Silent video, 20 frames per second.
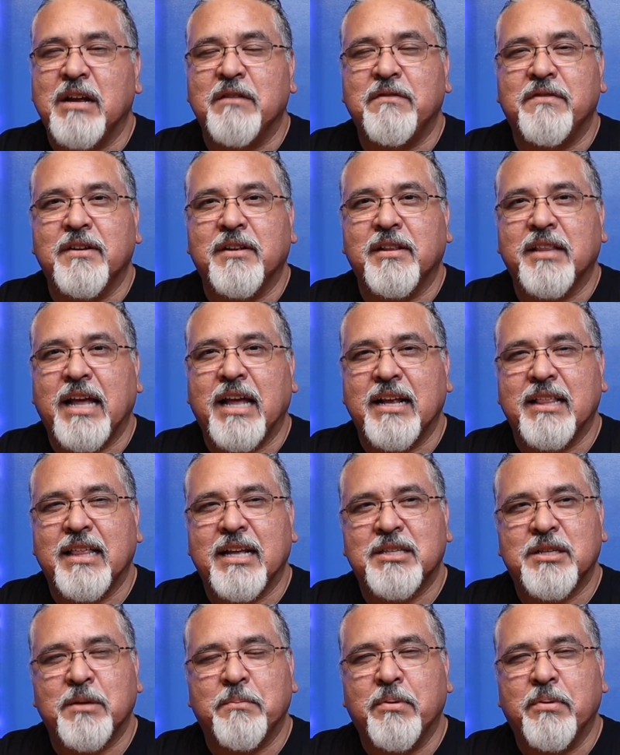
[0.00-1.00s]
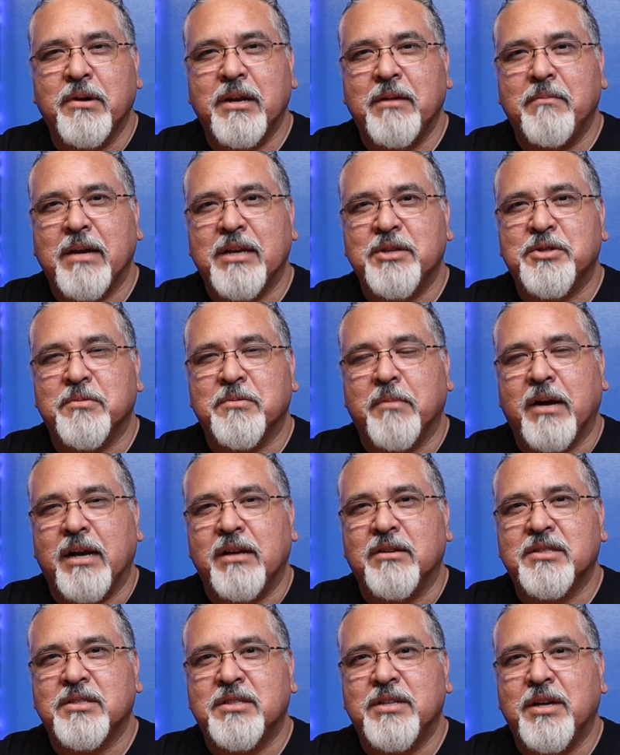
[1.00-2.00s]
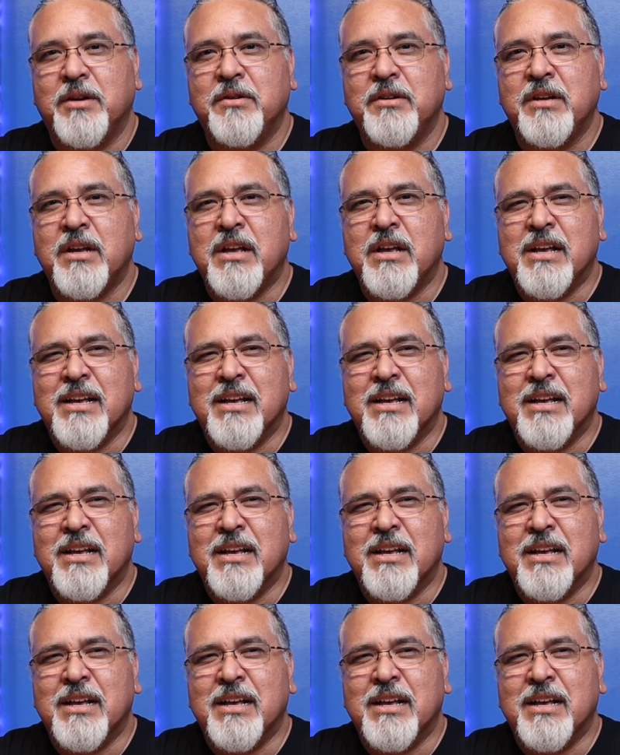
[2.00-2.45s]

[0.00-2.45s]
I feel like that's a pretty major milestone.